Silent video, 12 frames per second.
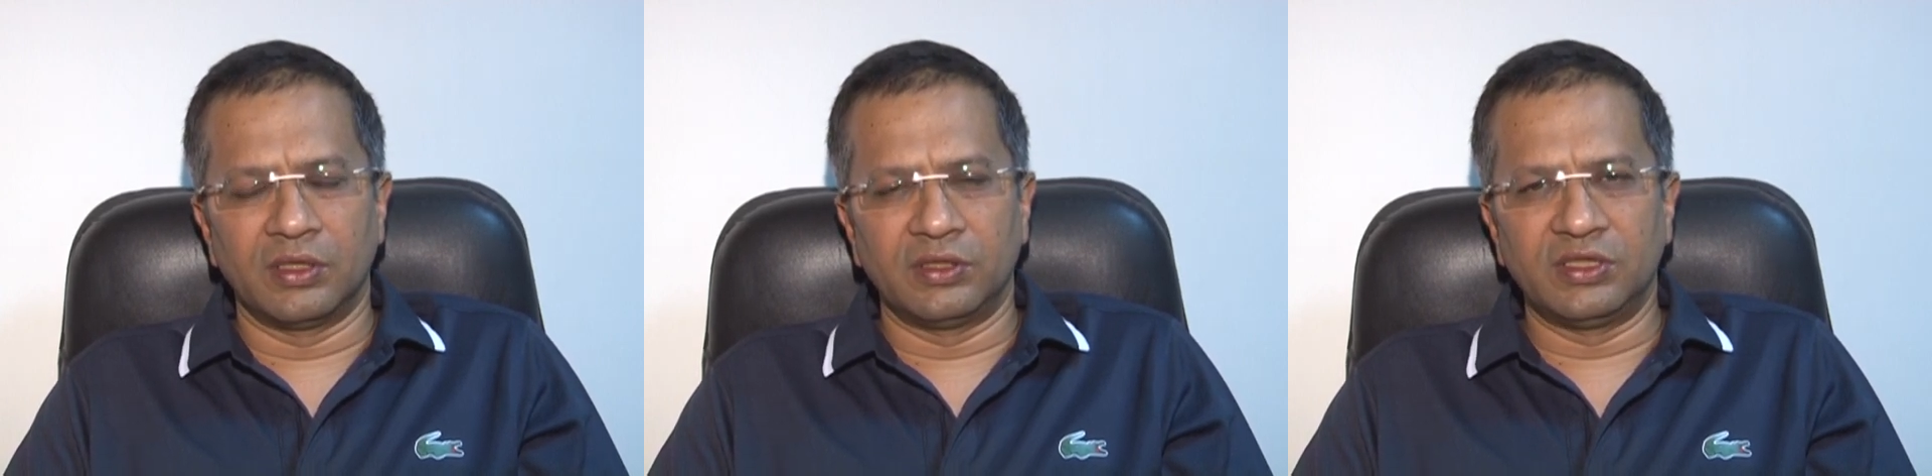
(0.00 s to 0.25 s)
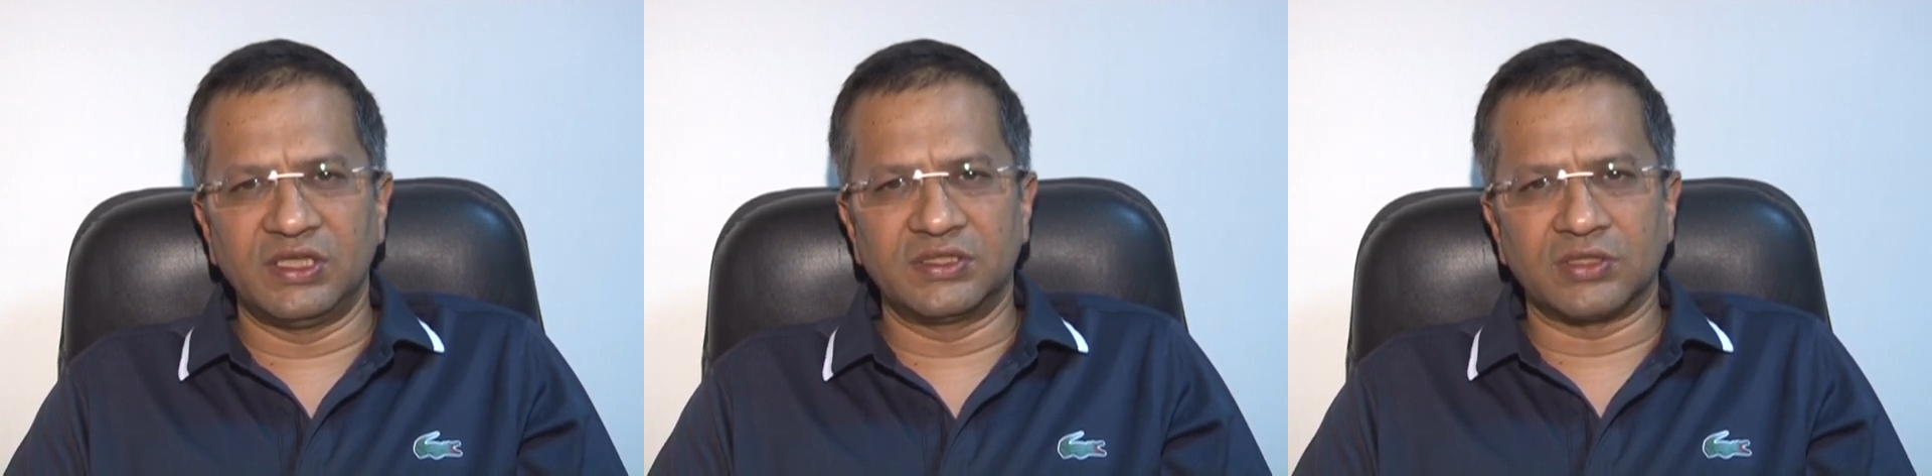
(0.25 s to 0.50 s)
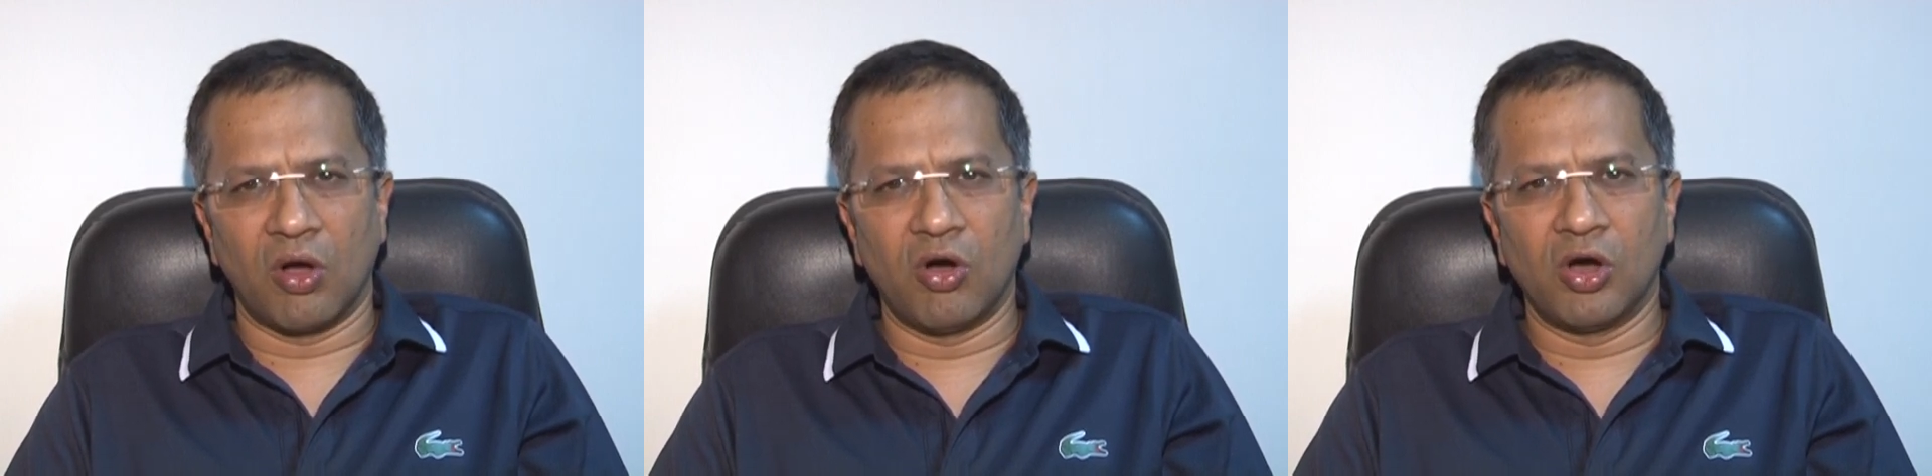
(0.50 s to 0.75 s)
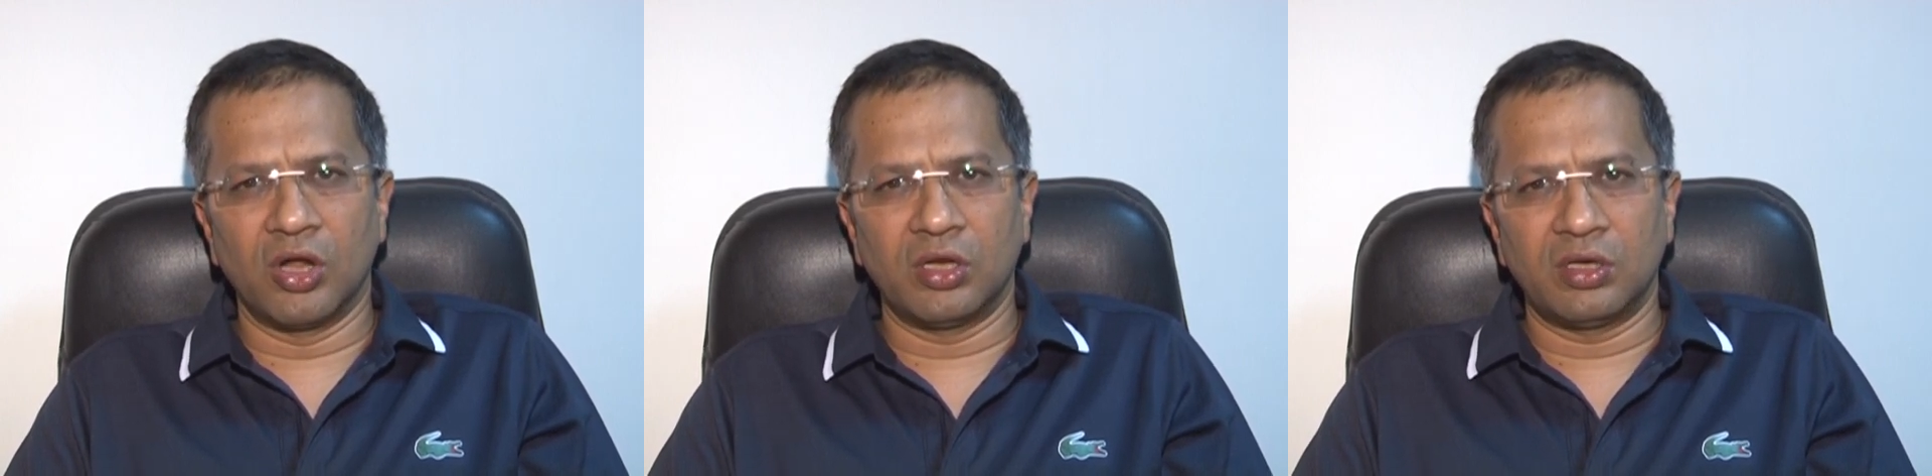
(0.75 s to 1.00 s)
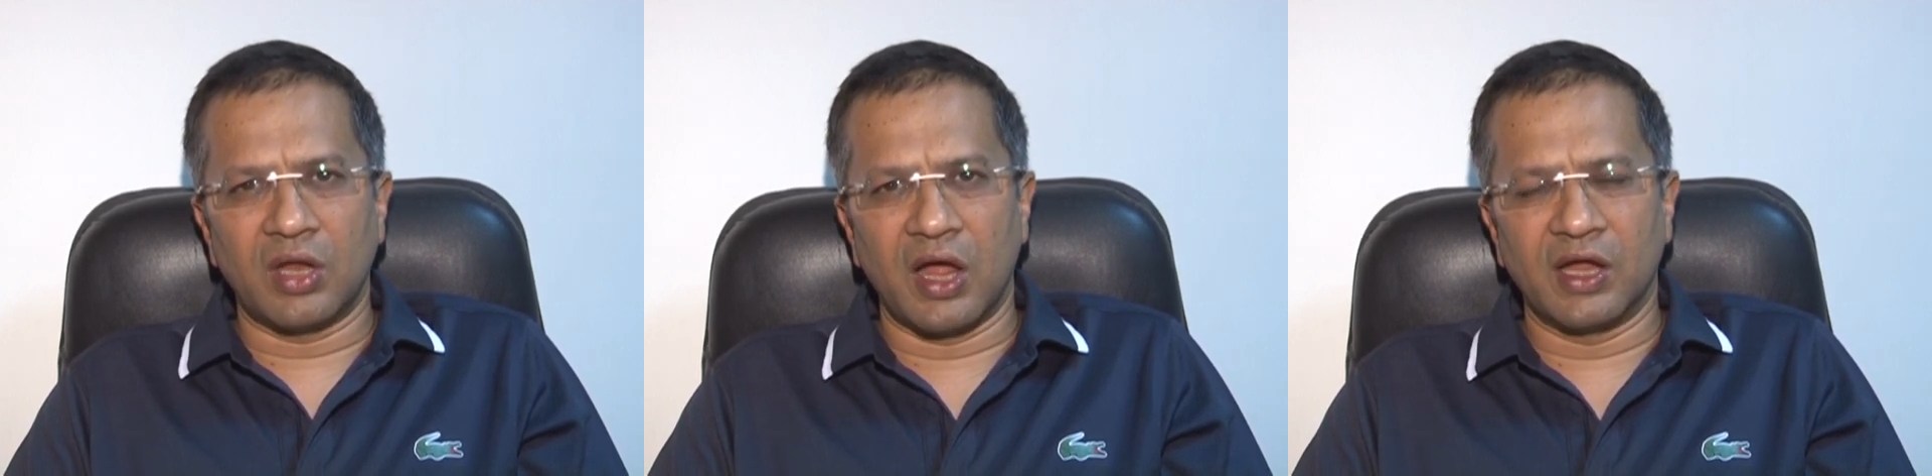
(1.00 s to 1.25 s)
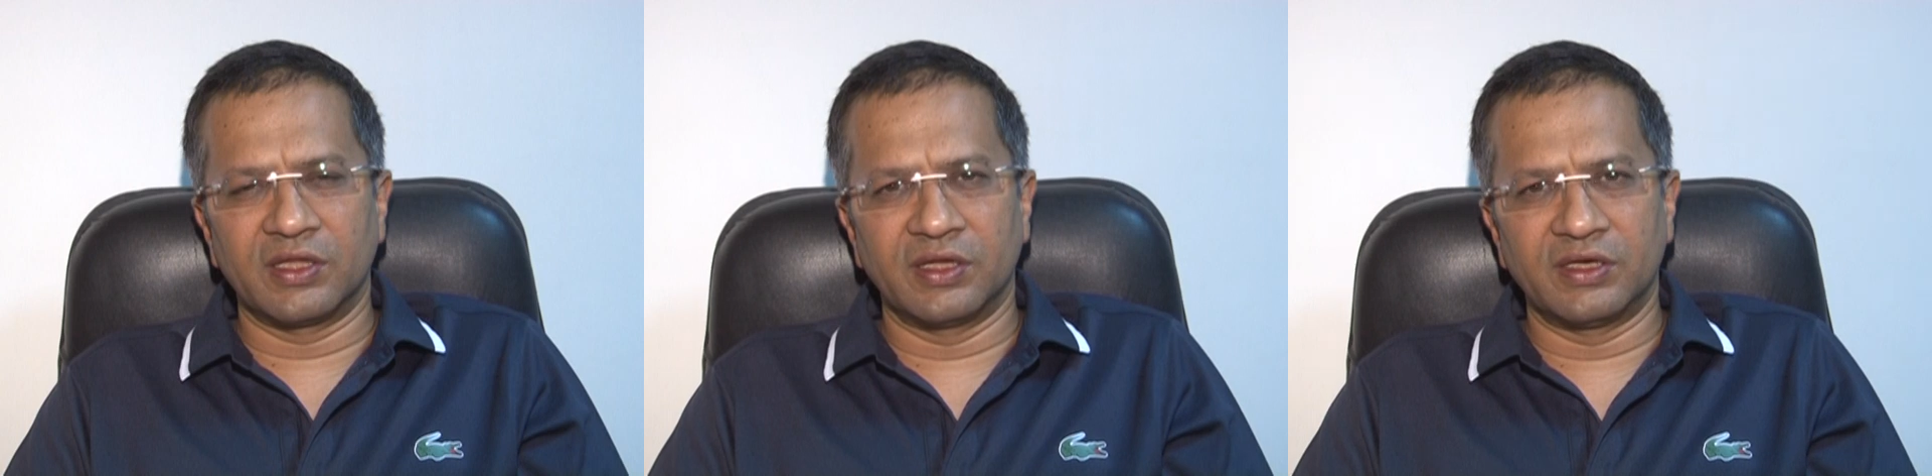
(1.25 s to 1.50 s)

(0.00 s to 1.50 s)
These all are the